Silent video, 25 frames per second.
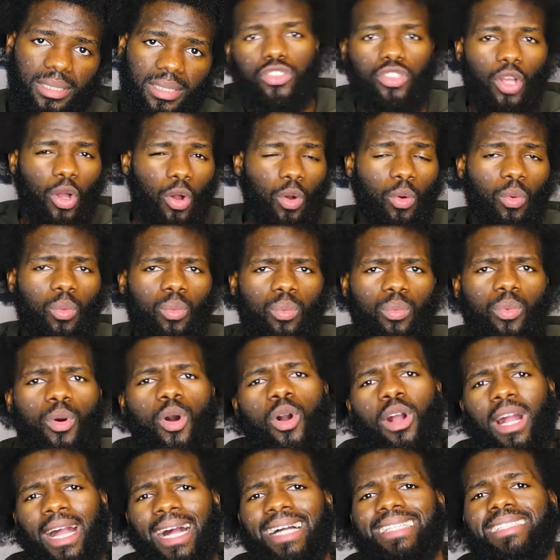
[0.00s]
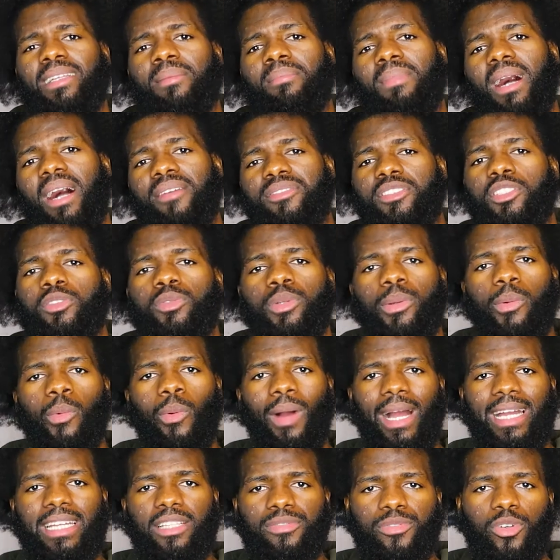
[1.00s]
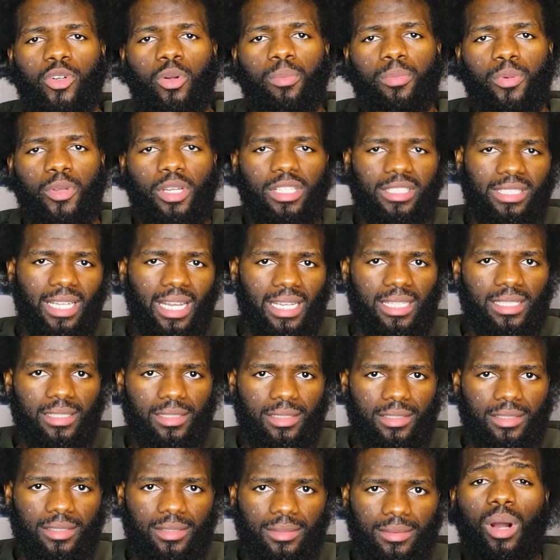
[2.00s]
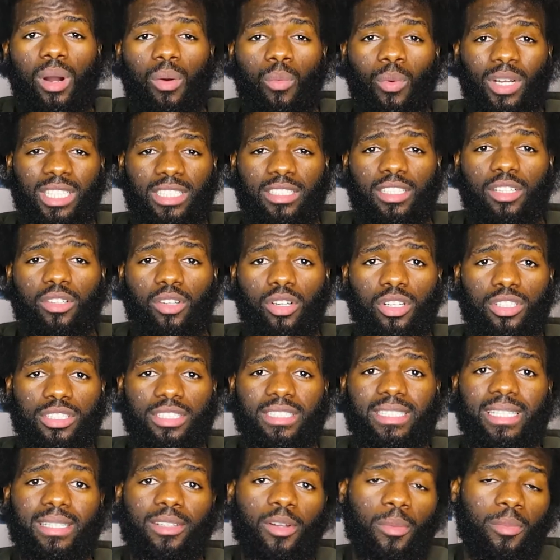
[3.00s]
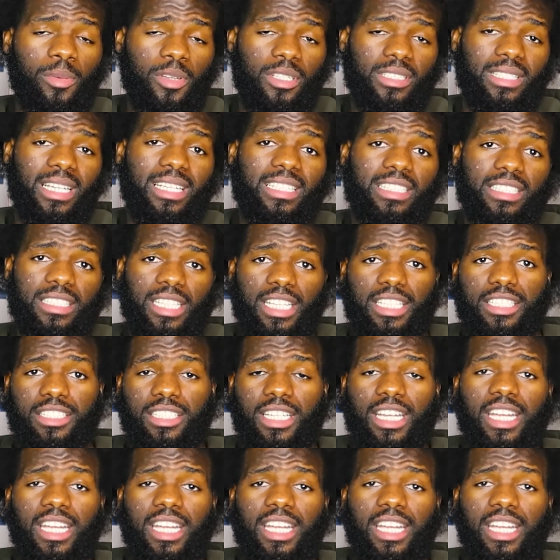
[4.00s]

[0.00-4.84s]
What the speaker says: So what kind of maths is required for computer science? Well, one of the courses the computer science teach